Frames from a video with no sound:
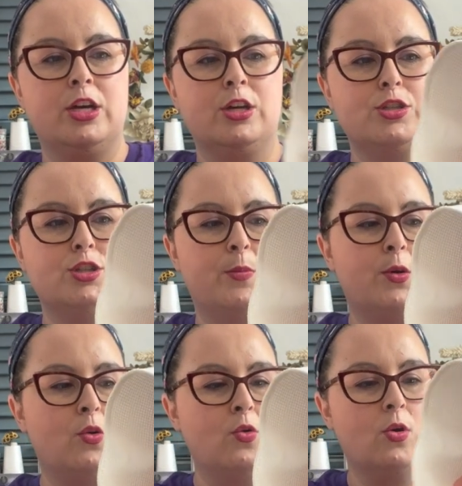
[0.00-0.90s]
super
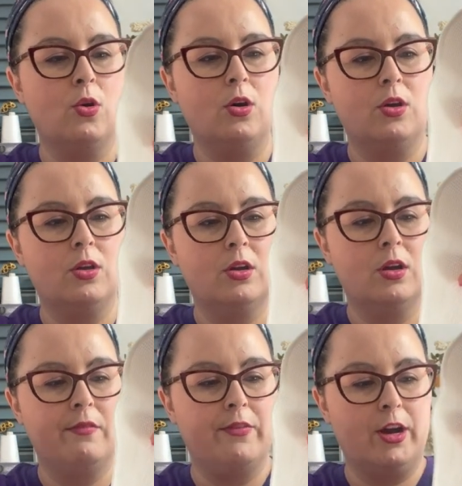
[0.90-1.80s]
cool,
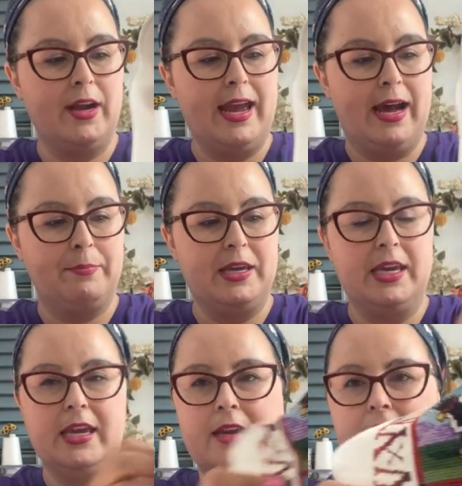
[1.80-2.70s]
very
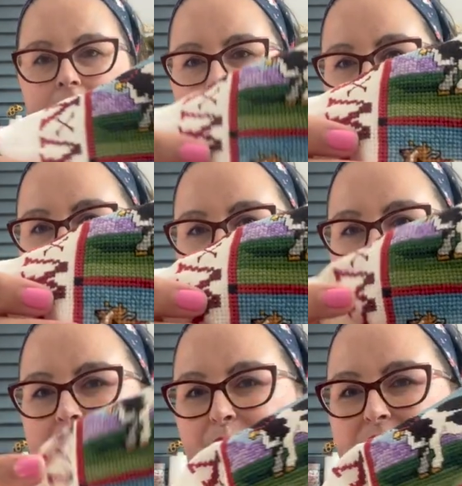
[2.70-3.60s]
happy.
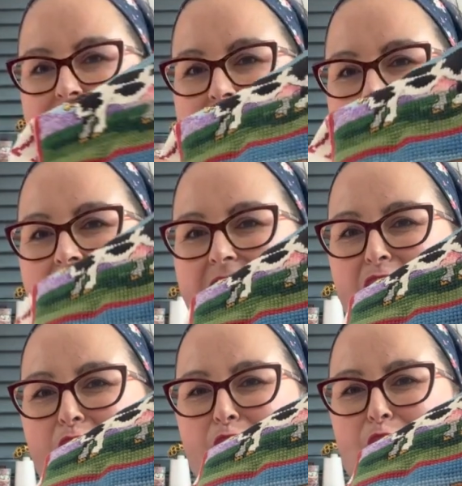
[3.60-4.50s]
It was
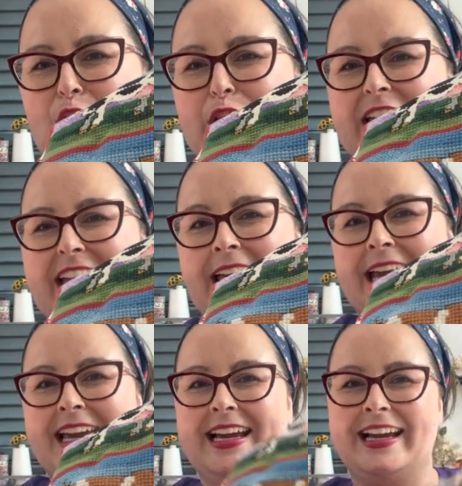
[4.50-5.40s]
utterly
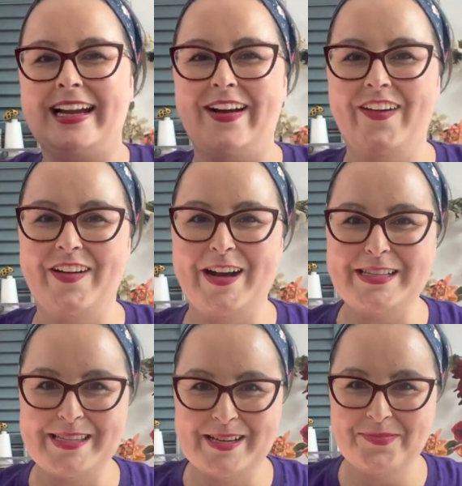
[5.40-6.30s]

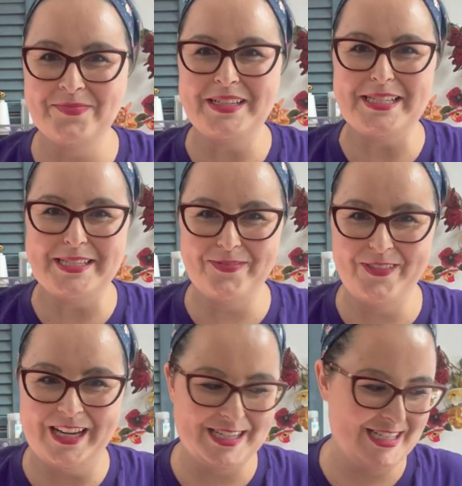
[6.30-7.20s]
awesome to
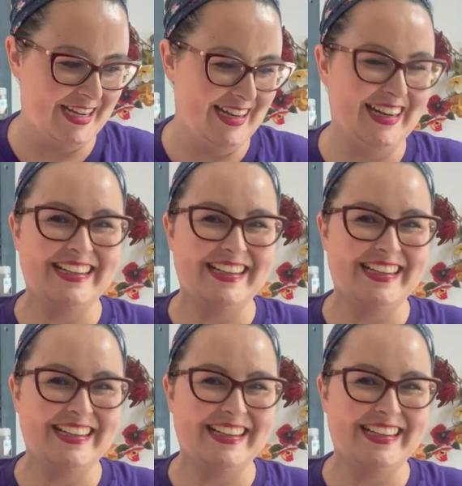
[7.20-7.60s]
finish it.